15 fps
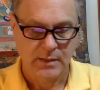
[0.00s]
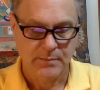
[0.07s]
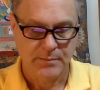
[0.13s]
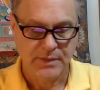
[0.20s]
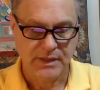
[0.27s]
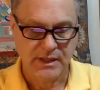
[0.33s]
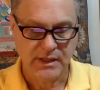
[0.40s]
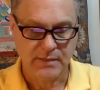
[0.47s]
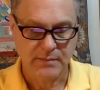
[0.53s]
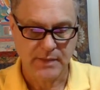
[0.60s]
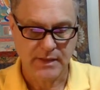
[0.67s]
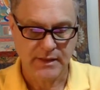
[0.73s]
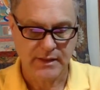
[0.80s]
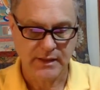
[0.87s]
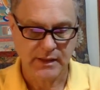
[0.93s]
Begin
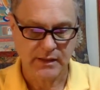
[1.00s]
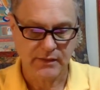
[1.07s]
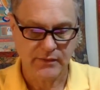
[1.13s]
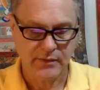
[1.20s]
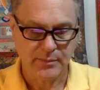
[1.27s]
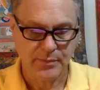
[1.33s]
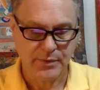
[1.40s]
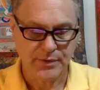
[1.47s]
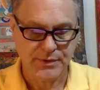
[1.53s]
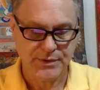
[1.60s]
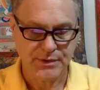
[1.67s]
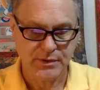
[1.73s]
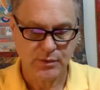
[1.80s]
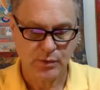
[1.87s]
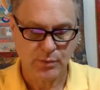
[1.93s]
by thinking of the
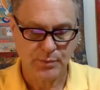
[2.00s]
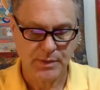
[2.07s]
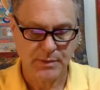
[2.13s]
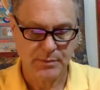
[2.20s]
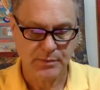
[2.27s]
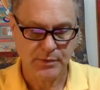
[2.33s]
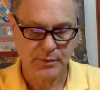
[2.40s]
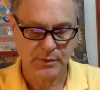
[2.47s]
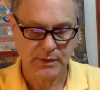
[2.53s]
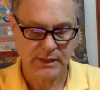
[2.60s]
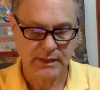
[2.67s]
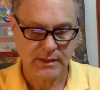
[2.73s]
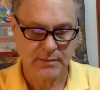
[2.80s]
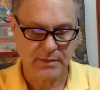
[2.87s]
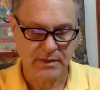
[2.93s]
person or people you would
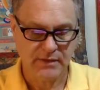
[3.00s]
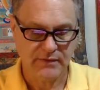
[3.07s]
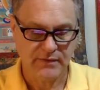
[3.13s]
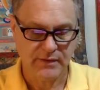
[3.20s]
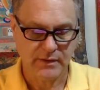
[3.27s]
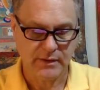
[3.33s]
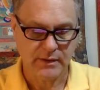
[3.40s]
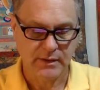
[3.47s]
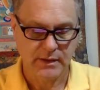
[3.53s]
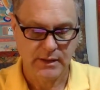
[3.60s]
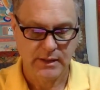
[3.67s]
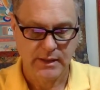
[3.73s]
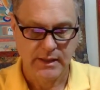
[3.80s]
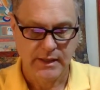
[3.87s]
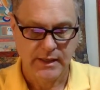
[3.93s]
like to benefit
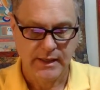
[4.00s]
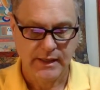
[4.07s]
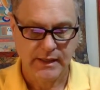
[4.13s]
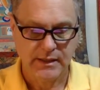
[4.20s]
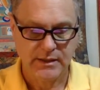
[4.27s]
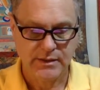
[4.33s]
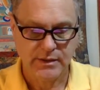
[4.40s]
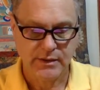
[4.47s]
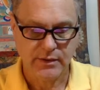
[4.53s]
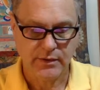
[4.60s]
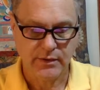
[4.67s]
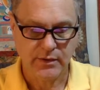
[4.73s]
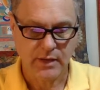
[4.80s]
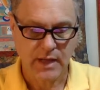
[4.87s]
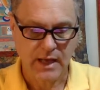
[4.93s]
and consider
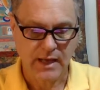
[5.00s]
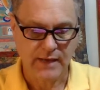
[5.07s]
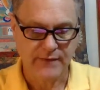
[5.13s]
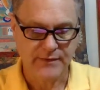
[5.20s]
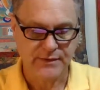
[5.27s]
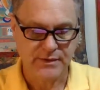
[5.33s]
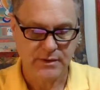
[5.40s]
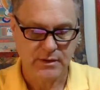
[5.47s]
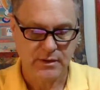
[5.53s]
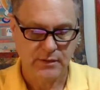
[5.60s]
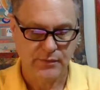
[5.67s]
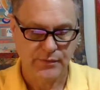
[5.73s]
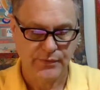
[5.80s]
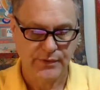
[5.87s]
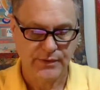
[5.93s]
their lives,
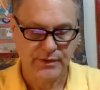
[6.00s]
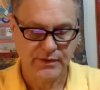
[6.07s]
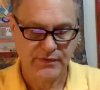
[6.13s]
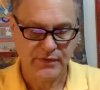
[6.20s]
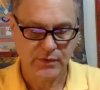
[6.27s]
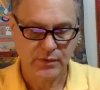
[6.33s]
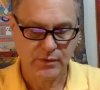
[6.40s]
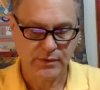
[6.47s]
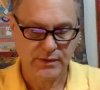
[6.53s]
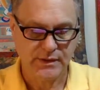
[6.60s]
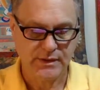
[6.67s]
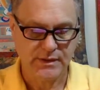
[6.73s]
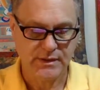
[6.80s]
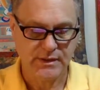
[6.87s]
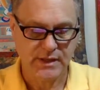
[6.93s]
their
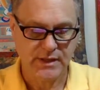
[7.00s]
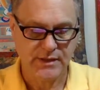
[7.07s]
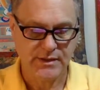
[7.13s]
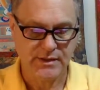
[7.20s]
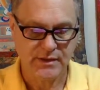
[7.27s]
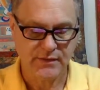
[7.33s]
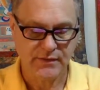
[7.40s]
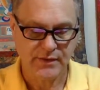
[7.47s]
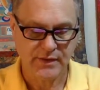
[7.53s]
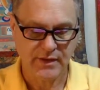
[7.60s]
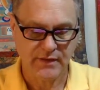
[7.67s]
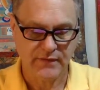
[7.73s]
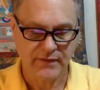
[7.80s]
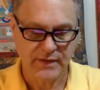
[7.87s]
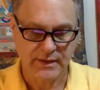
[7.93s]
difficulties, and the suffering
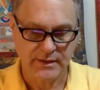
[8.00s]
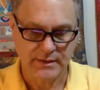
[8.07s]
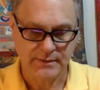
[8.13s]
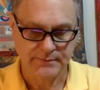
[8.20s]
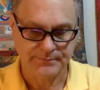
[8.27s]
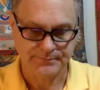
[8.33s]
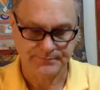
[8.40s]
they face.